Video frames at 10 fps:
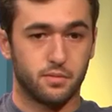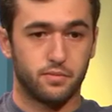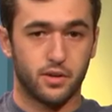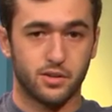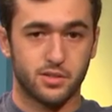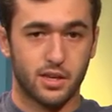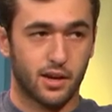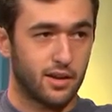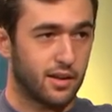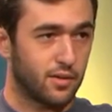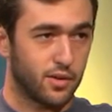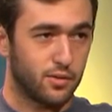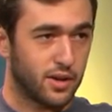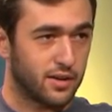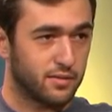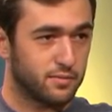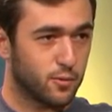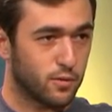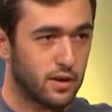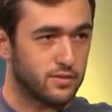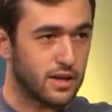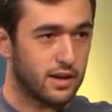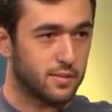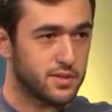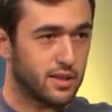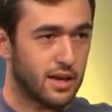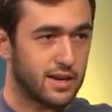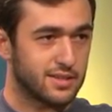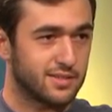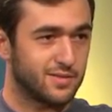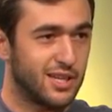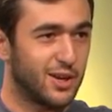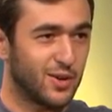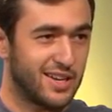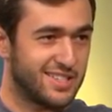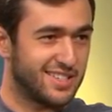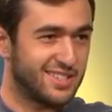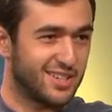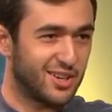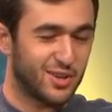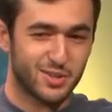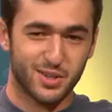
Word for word: We finished second, I don't know, like four or five times in the last 10 races, you know.